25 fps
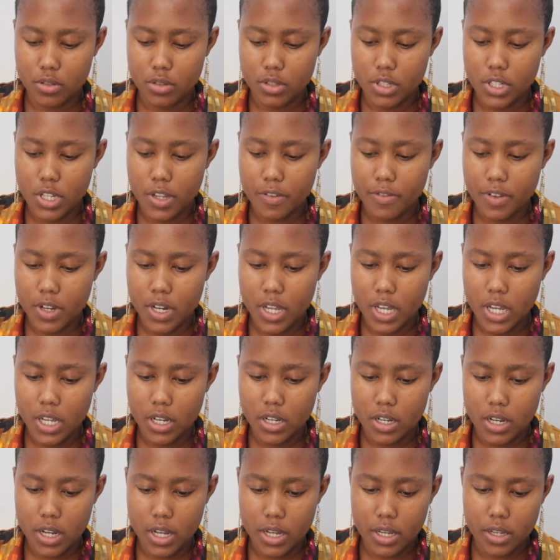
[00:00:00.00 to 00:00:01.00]

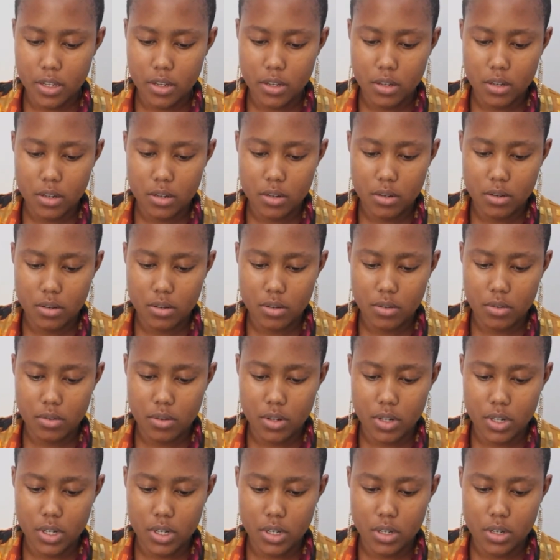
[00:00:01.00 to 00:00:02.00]
789,
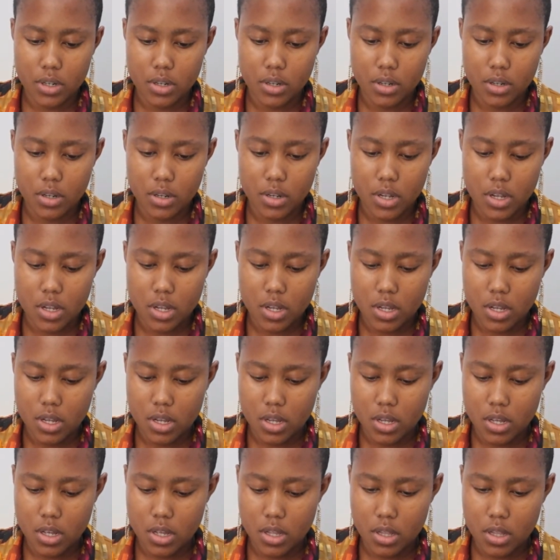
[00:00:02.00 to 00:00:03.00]
right?
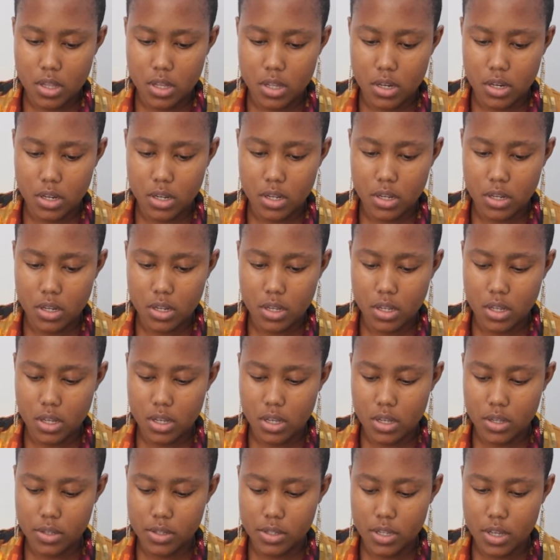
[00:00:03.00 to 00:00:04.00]
Then
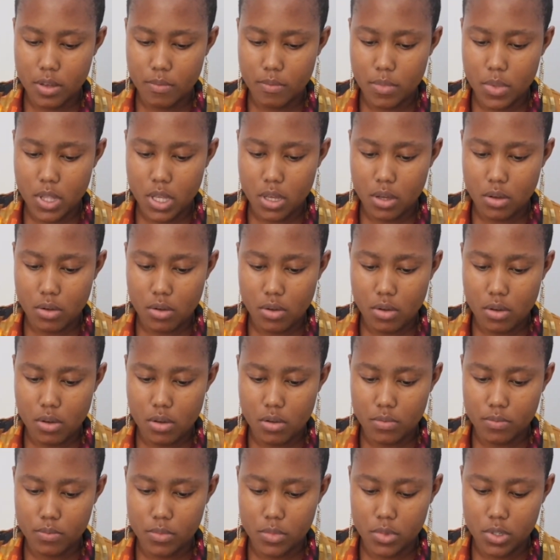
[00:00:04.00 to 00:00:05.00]
here same thing,
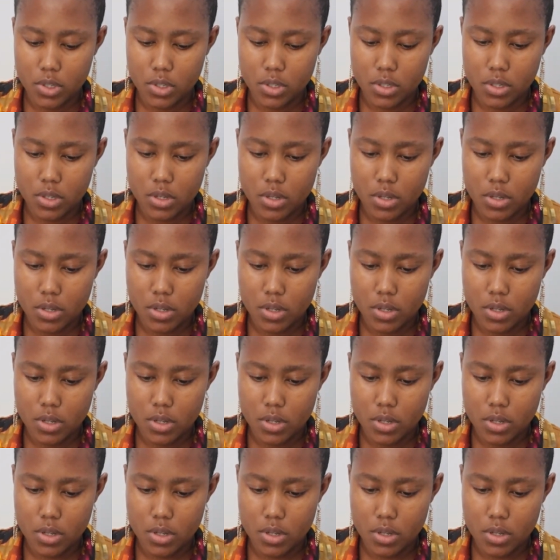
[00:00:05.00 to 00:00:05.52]
coms